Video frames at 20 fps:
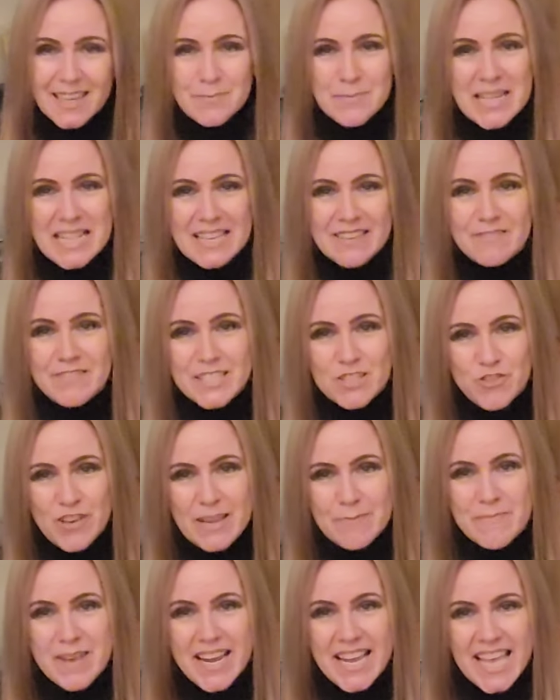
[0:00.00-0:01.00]
Better
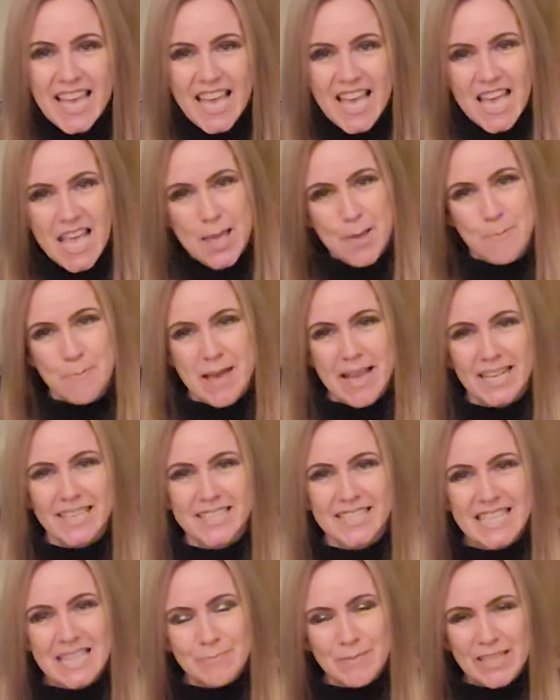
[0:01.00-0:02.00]
retrieve my
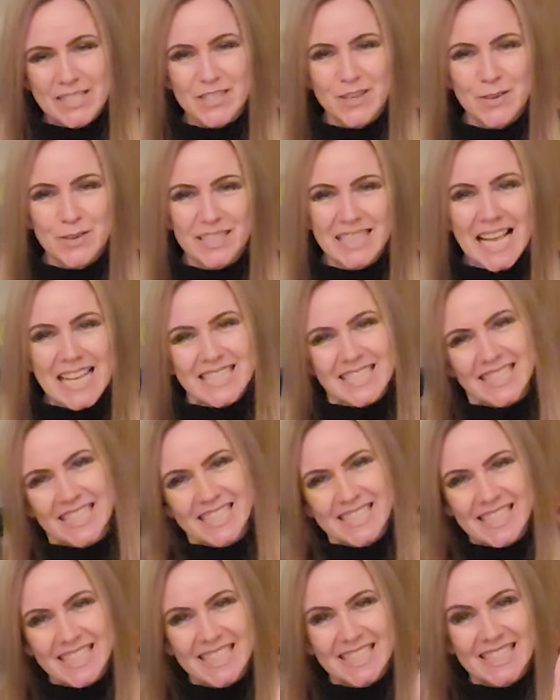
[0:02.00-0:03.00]
magazine, my joke
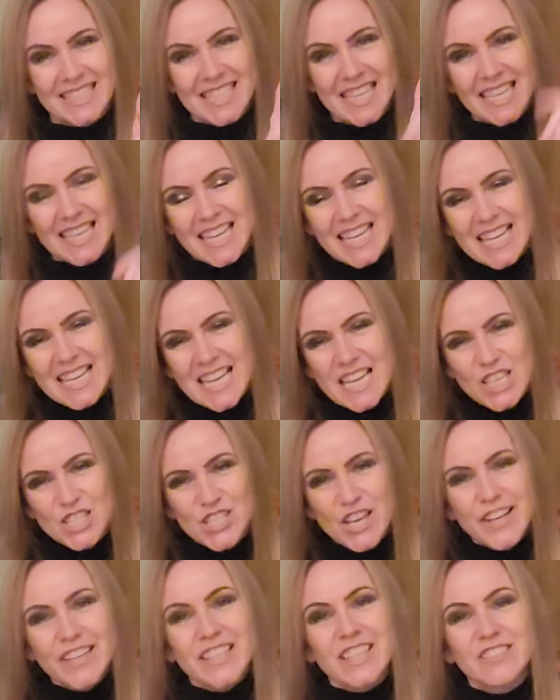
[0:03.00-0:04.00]
glasses, and
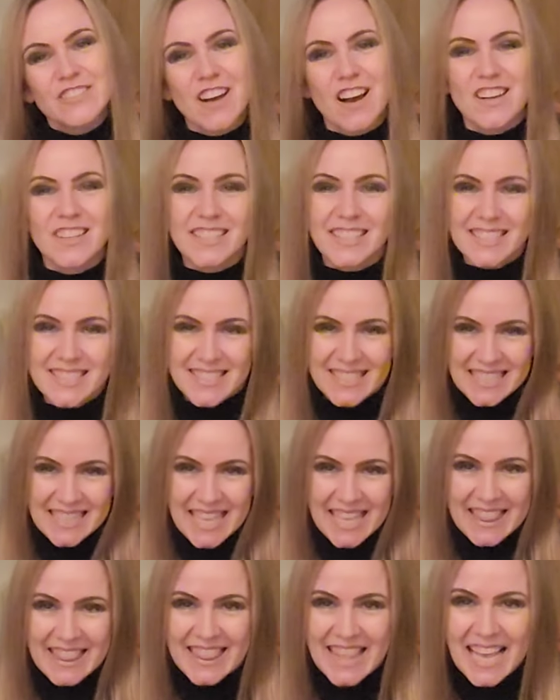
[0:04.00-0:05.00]
show you the Gronks, and
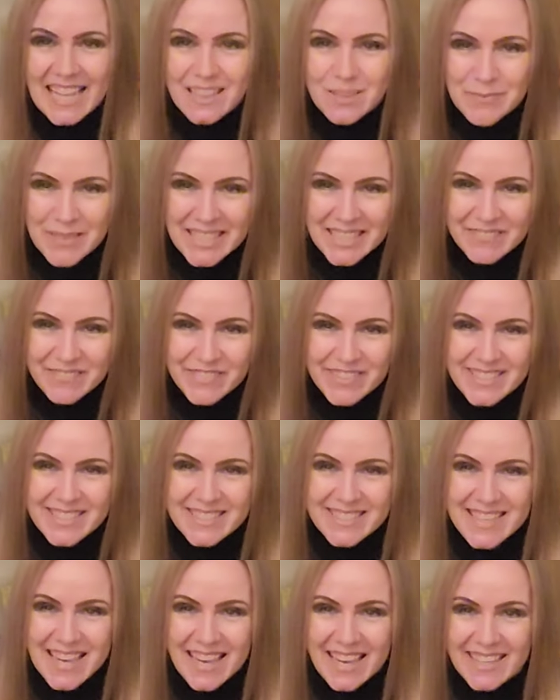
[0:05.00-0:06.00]
then that'll be it for
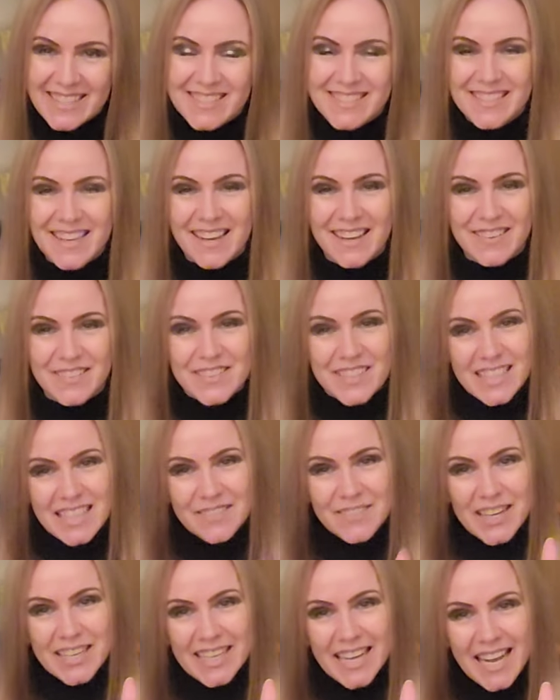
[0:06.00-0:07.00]
today. So
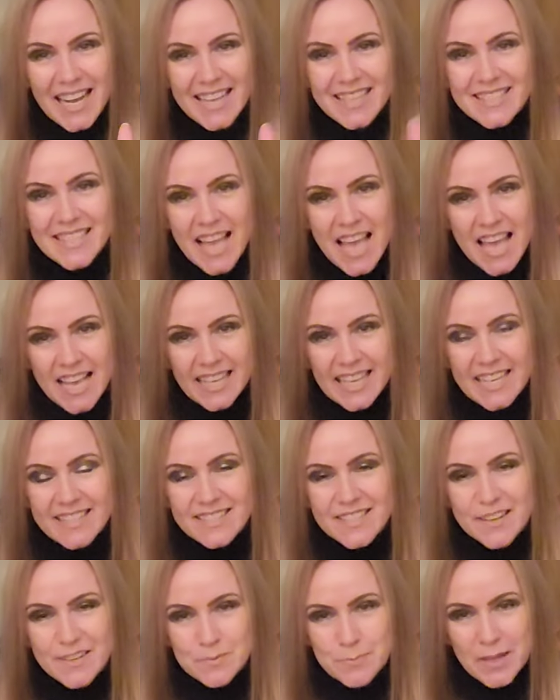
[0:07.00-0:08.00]
come on guys, get
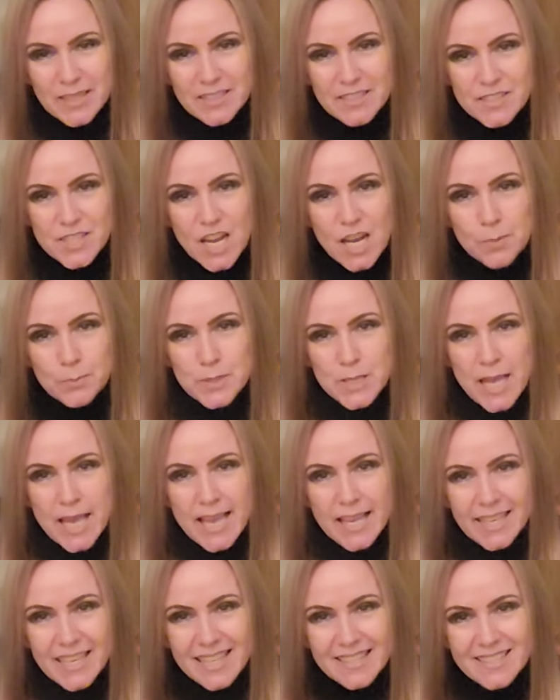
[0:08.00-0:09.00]
to those model shops,
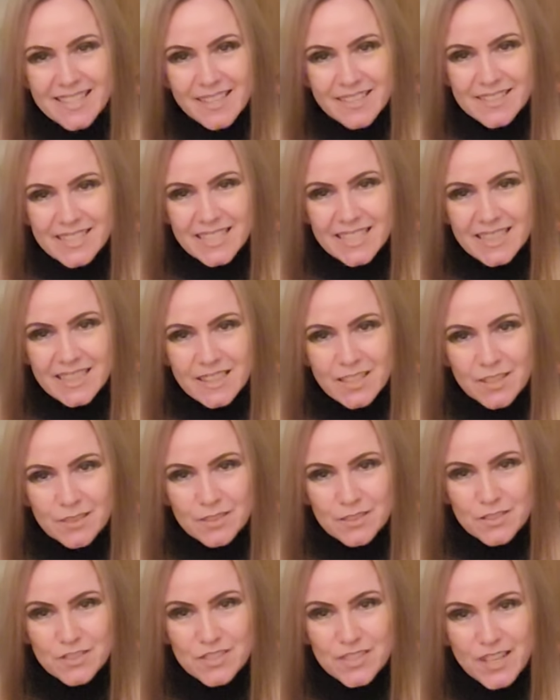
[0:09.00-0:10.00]
get to those little
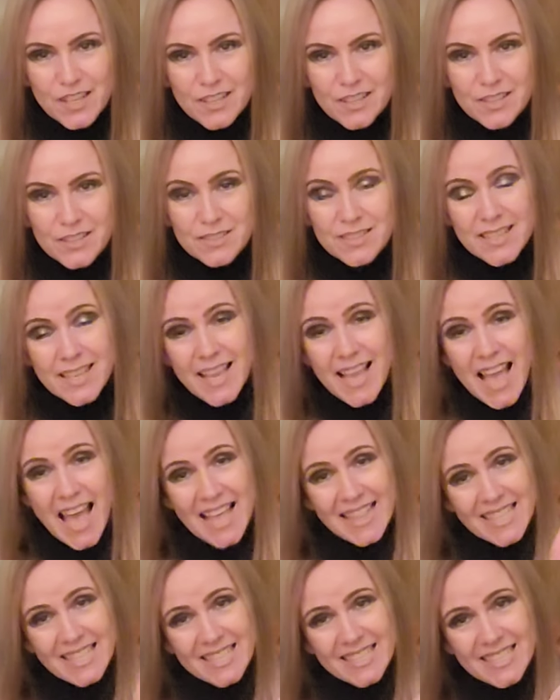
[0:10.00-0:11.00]
local shows,
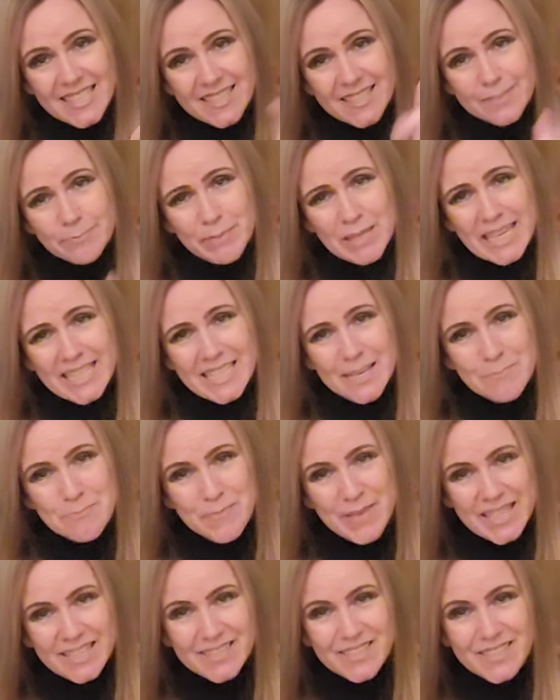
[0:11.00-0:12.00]
and there's still plenty of
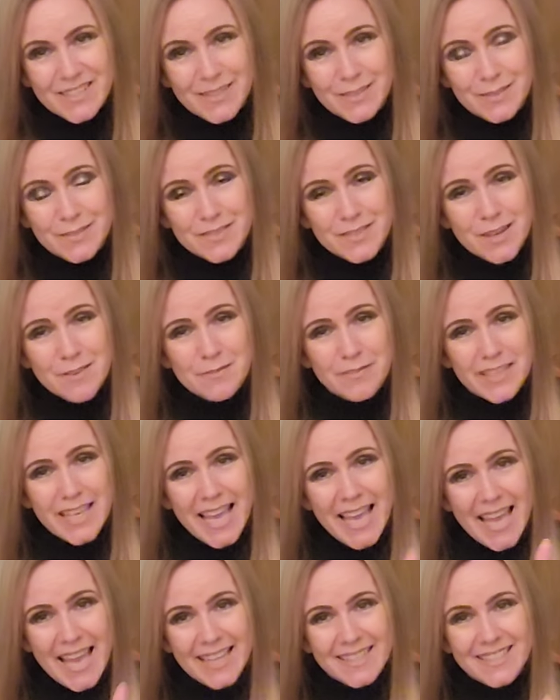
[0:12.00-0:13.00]
big shows. Don't
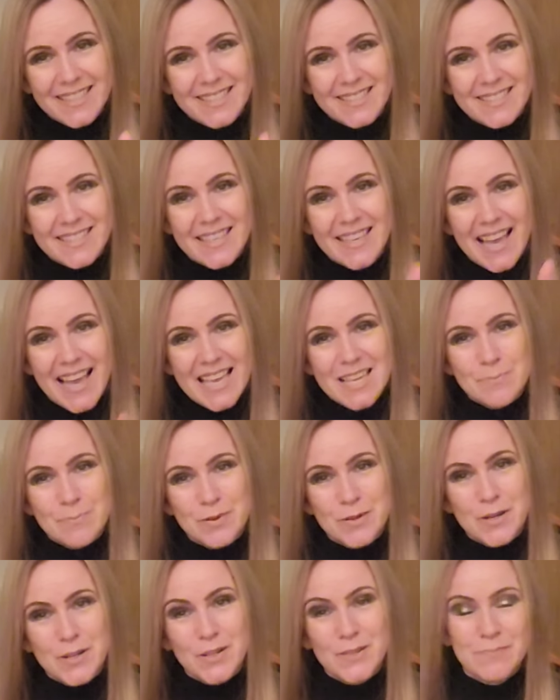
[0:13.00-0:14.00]
forget NEC
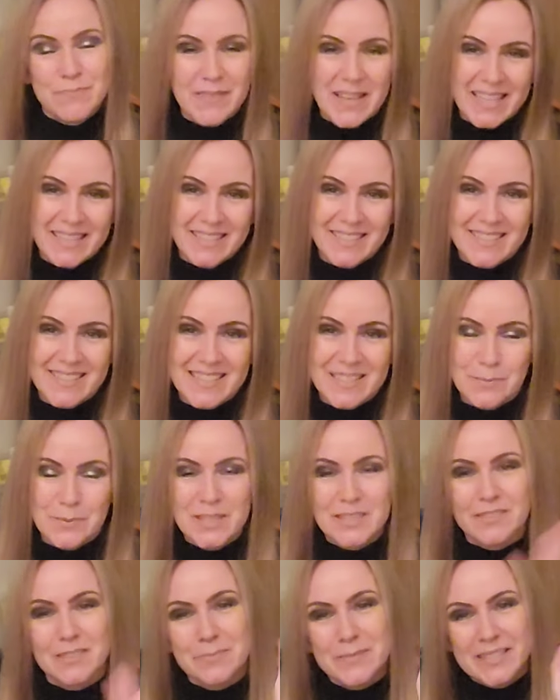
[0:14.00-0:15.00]
April, and you'll see the
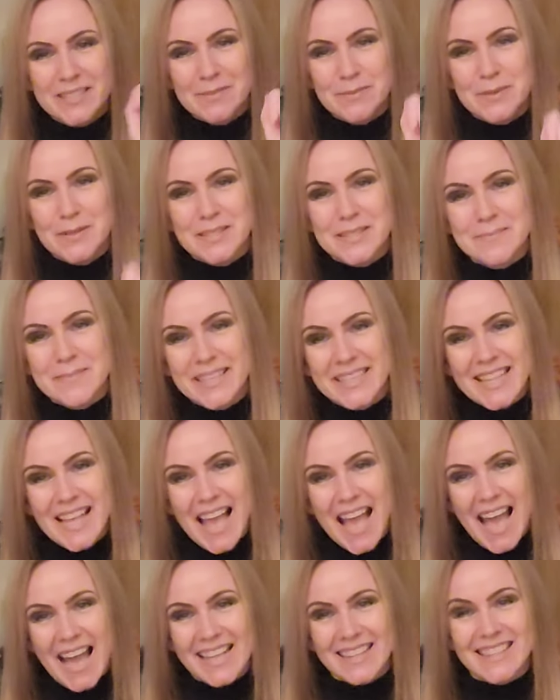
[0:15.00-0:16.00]
wonderful Mr. Waterman
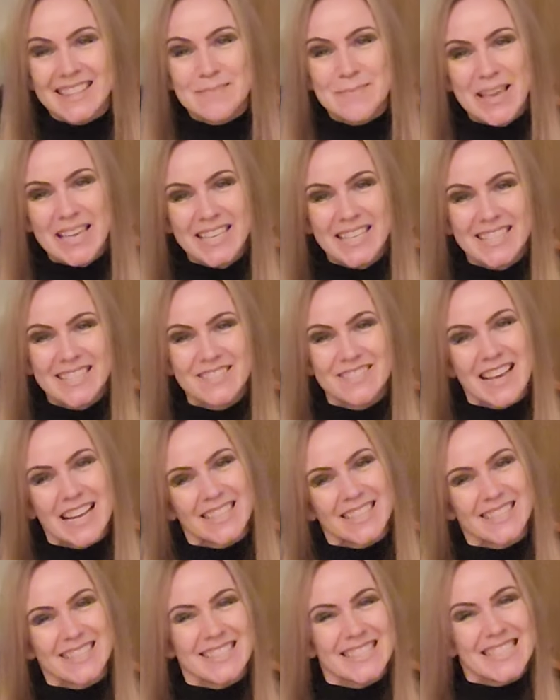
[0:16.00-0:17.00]
and the Making Track
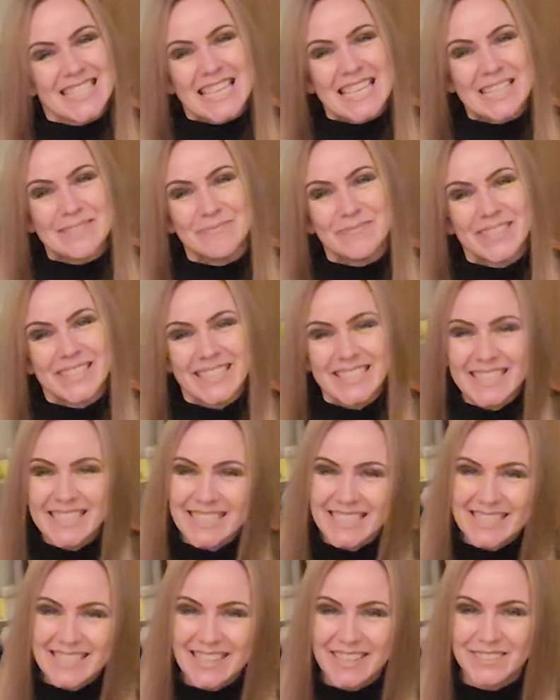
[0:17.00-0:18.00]
team.
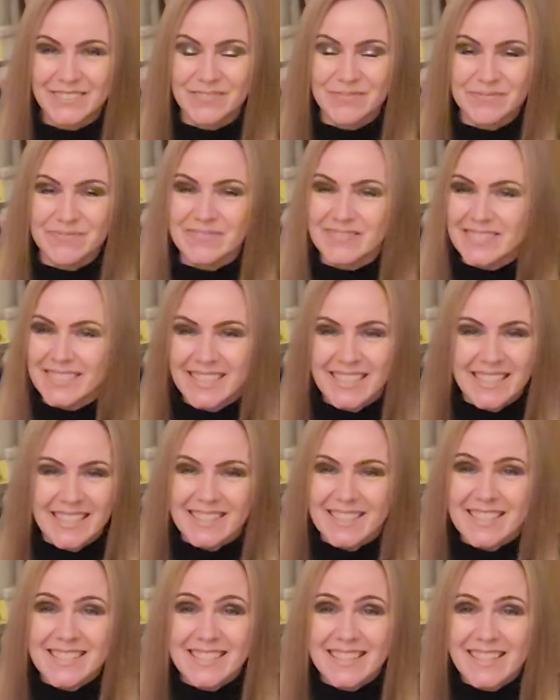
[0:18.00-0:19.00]
So
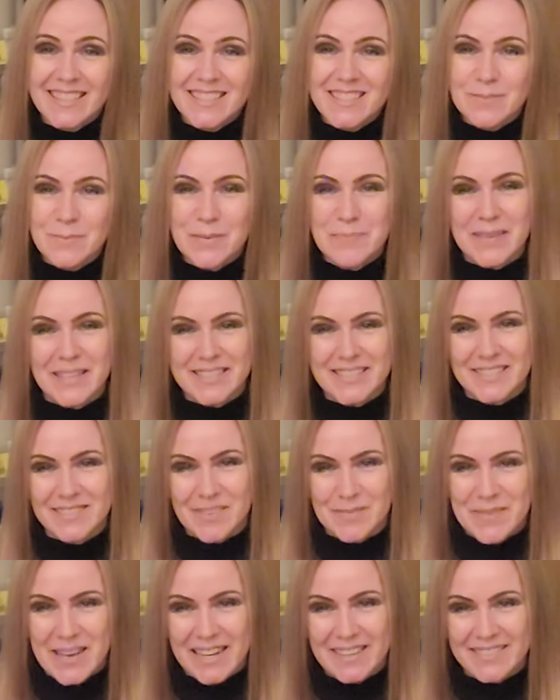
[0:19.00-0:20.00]
there's lots to be positive
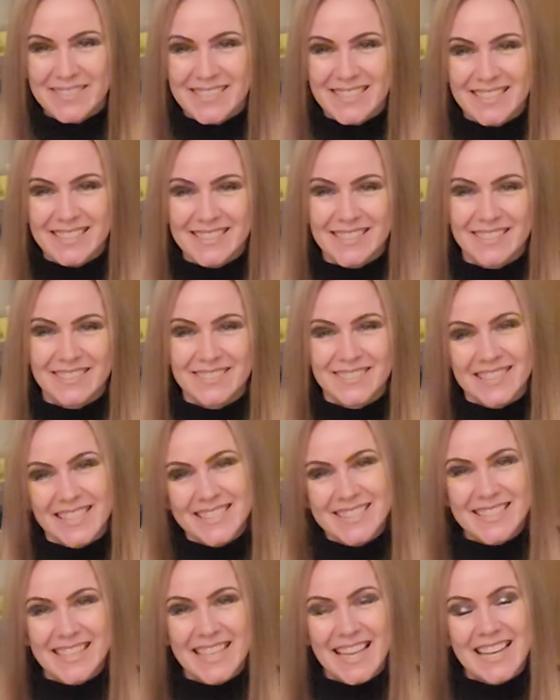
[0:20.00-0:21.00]
about, so
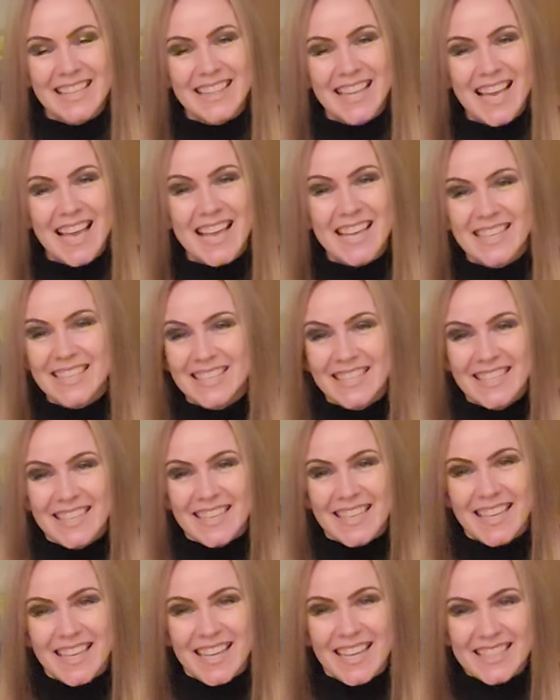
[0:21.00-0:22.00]
let's get out there
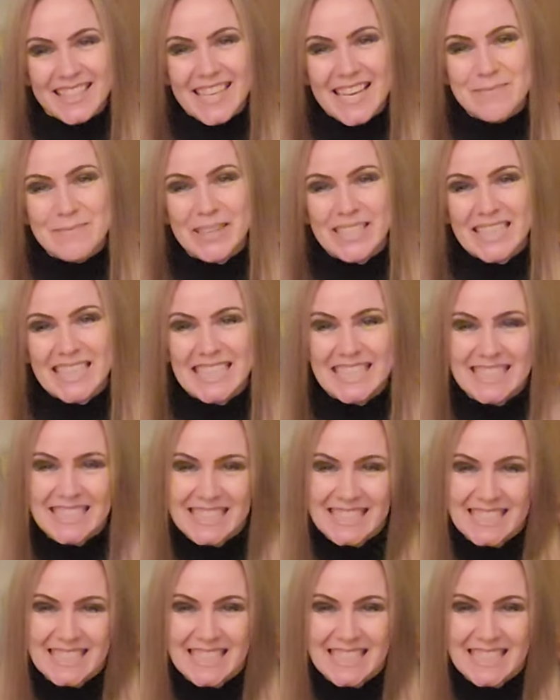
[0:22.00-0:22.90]
and get modelling.